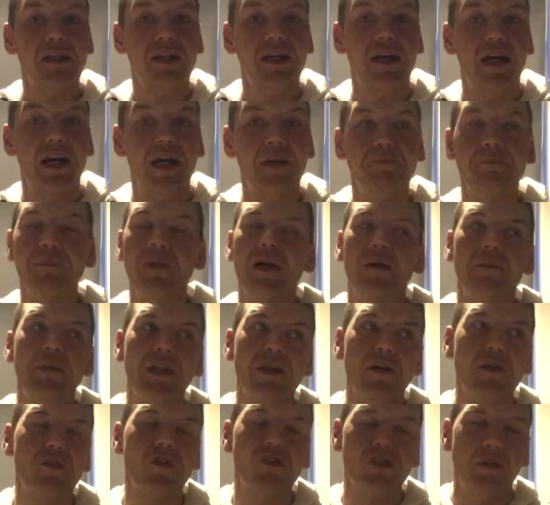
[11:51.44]
that, I mean,
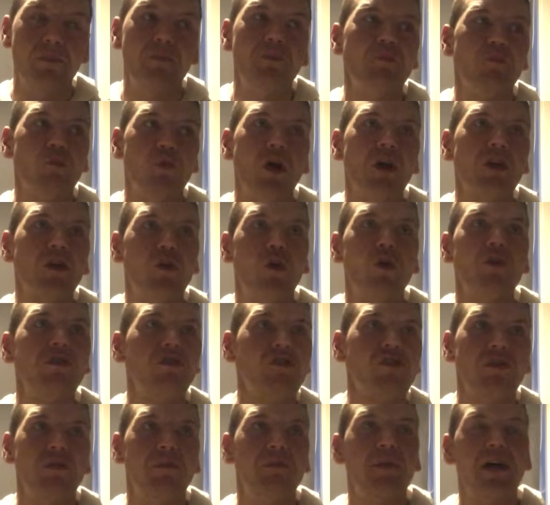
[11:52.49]
some work
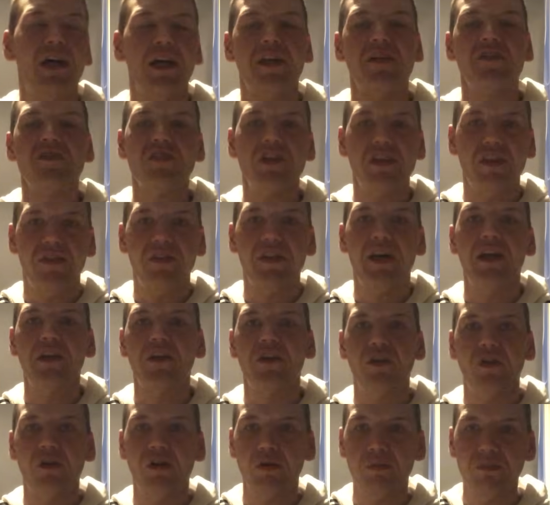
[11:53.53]
coaches come back and say,
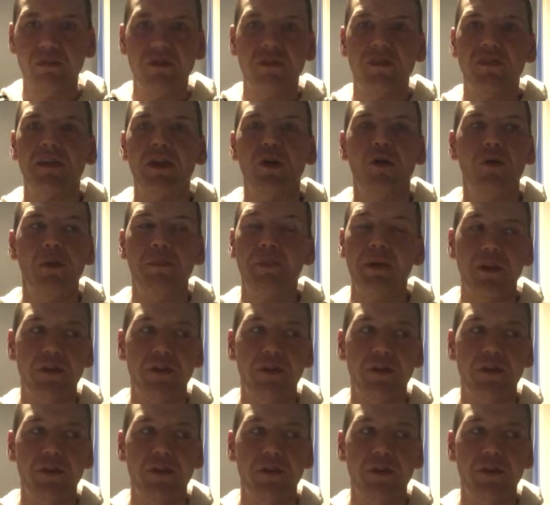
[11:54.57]
thank you, I'll deal with it,